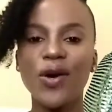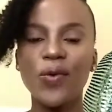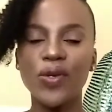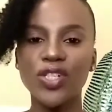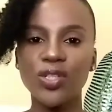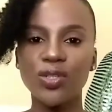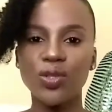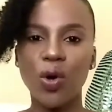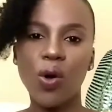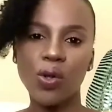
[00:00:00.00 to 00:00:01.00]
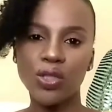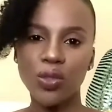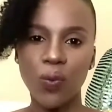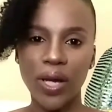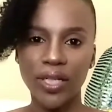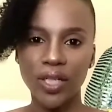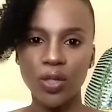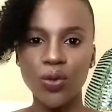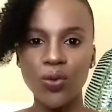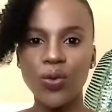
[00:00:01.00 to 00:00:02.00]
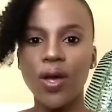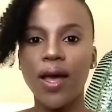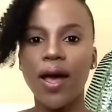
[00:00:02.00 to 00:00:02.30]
which is called Wandilu.